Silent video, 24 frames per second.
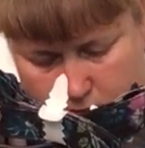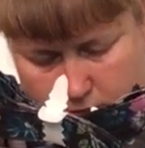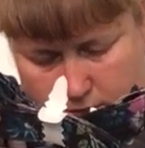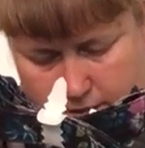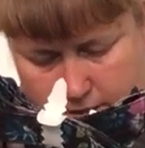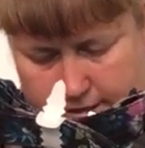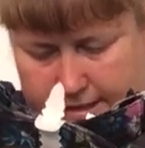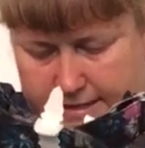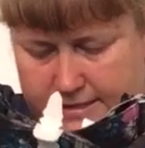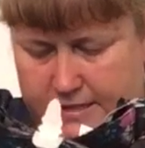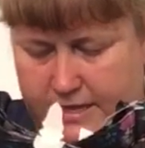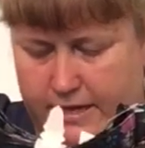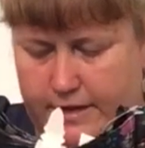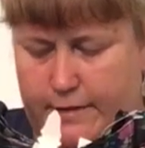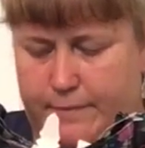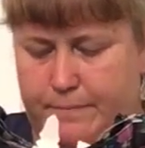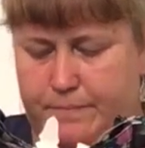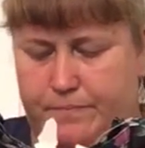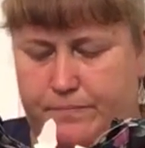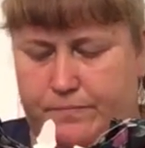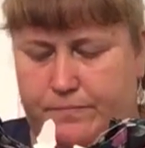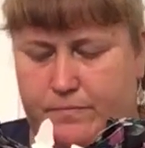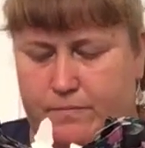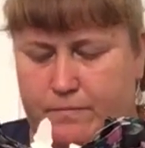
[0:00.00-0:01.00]
And that's it.
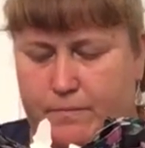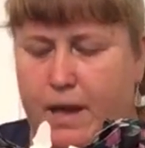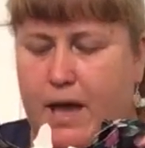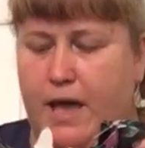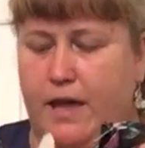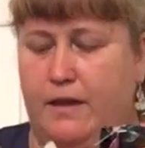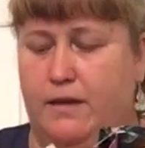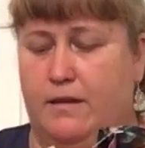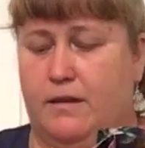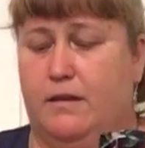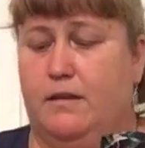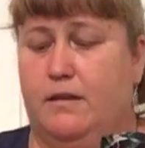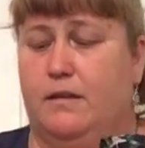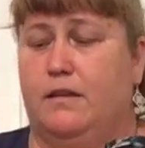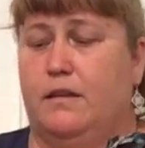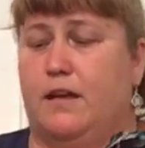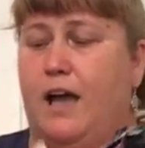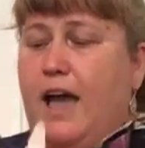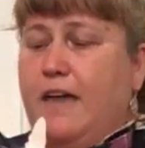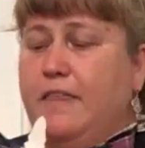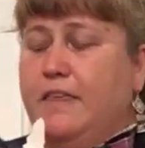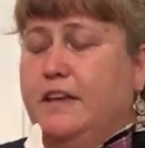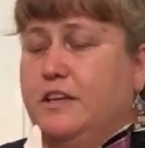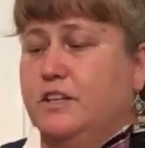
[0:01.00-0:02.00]
But
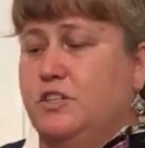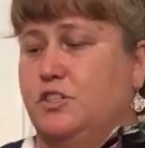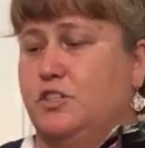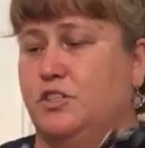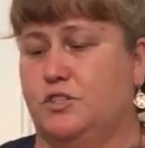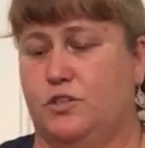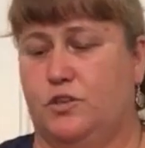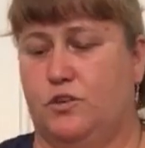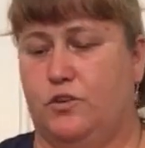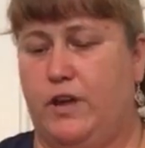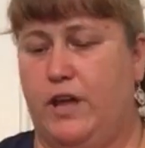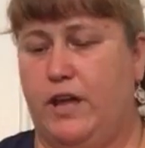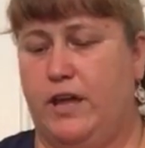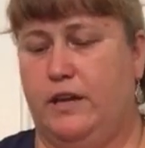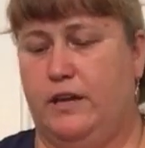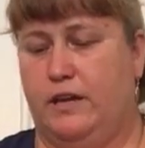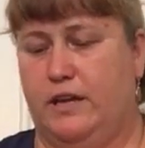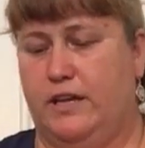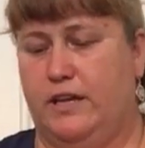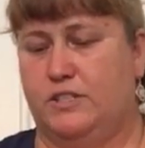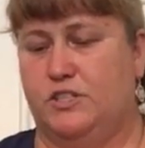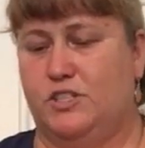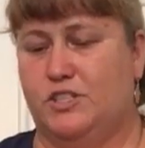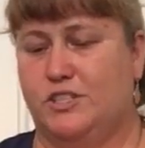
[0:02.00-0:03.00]
I think it's just great. It
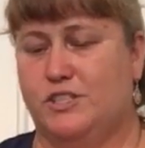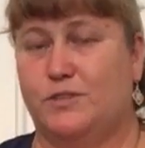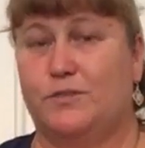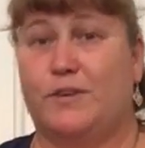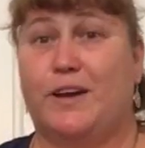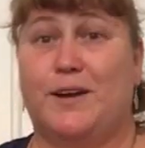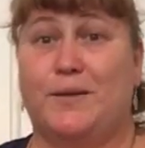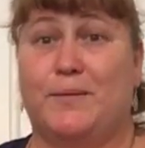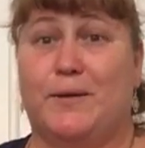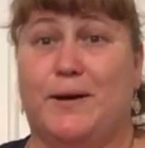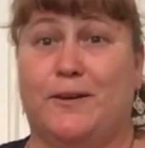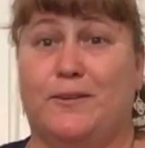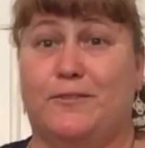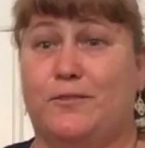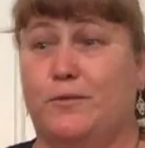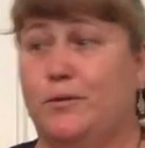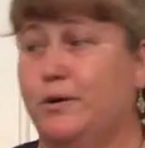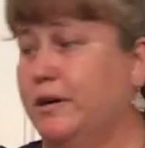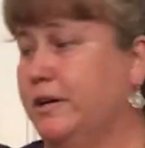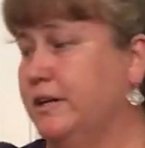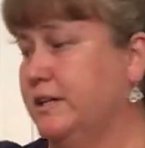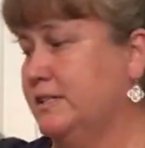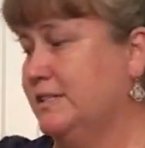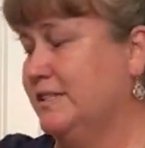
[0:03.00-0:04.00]
has just the right amount of
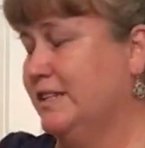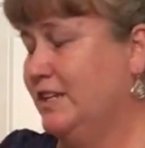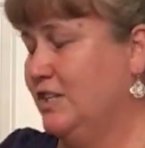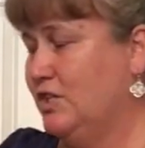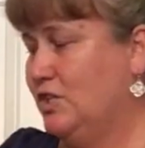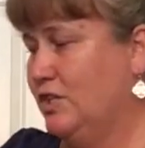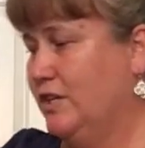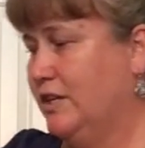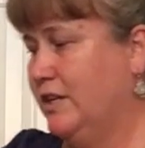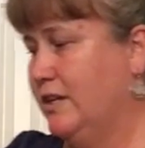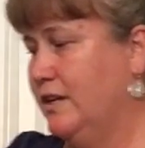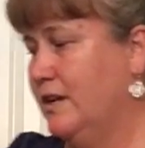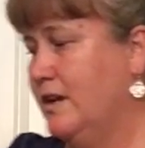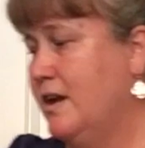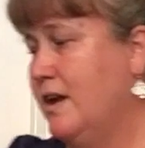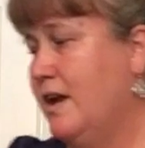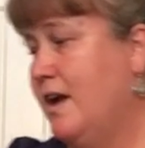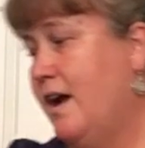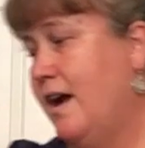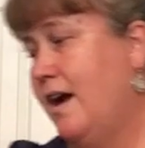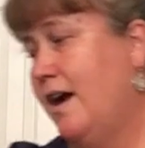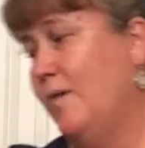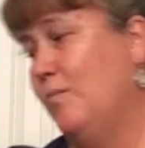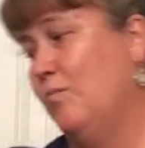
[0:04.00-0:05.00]
organization.
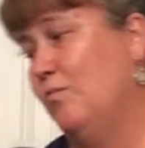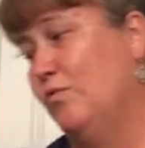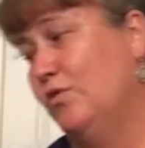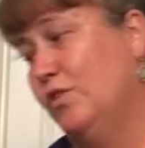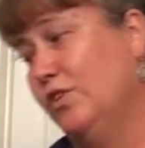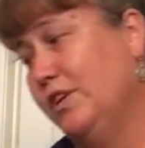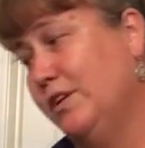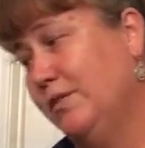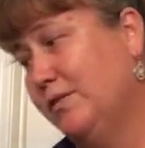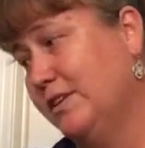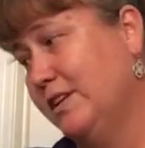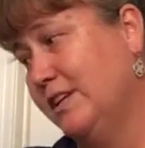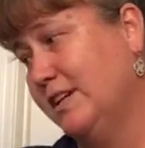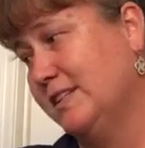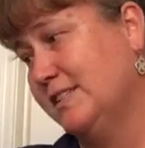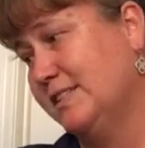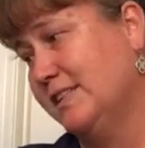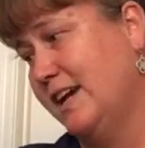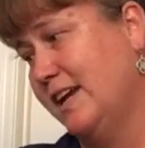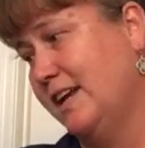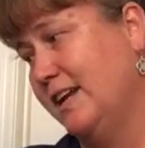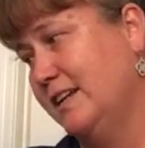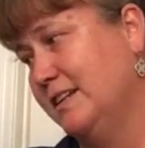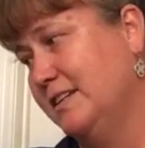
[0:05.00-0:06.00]
I'm really, really
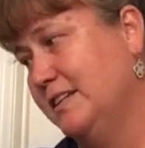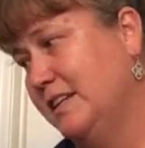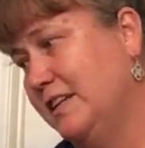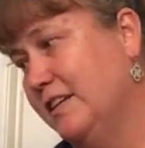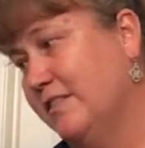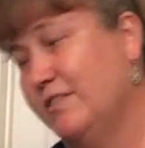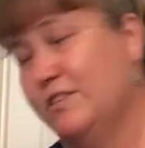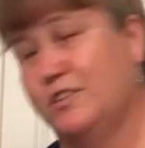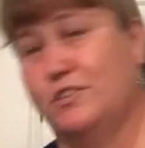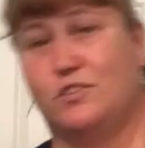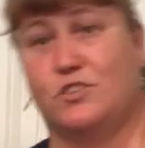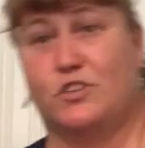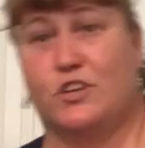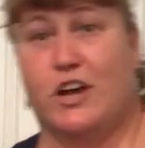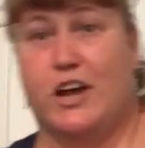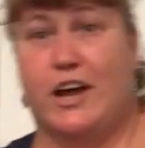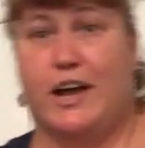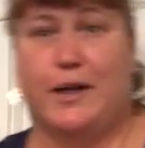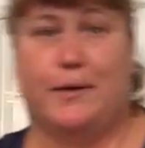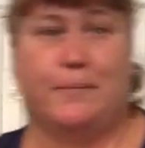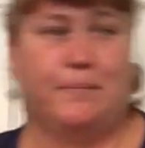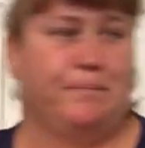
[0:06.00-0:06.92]
excited to give it a try.